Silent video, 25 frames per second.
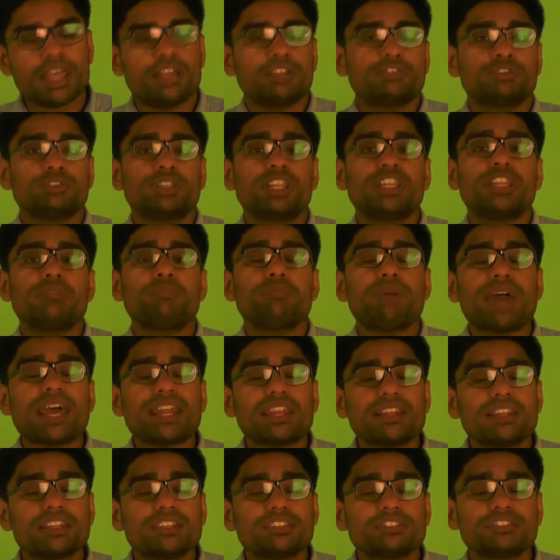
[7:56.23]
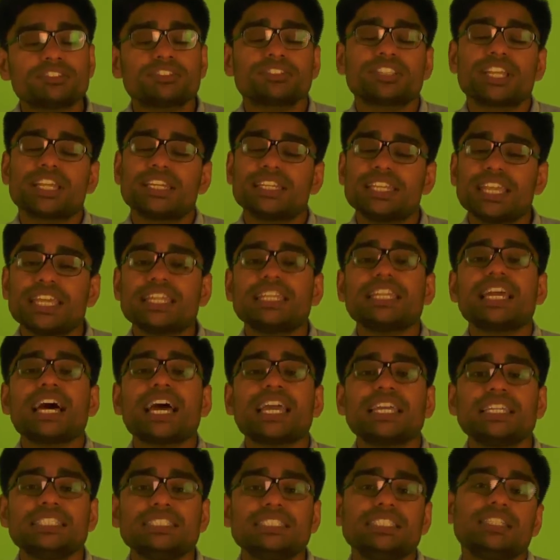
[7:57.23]
so that the panelists can get an
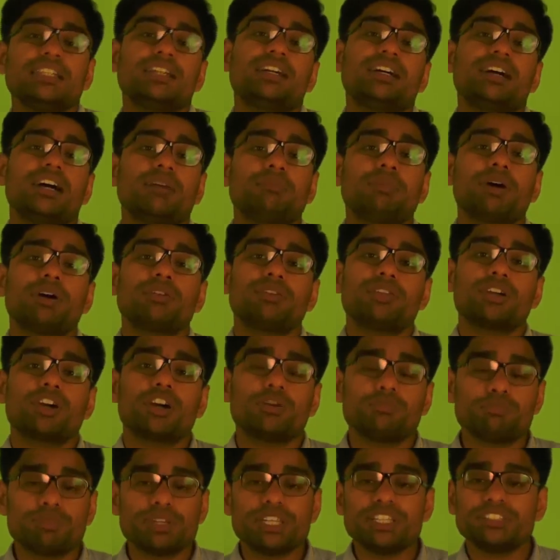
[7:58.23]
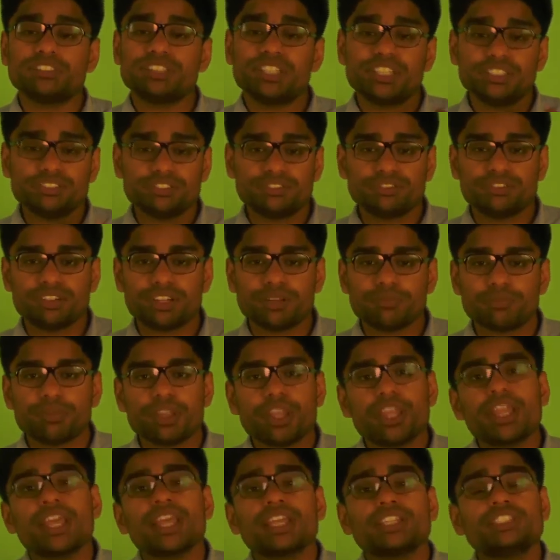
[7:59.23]
idea about the company's history.
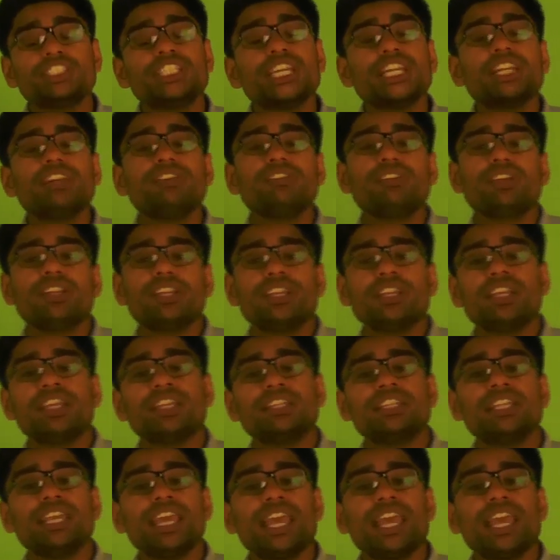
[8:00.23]
Generally, the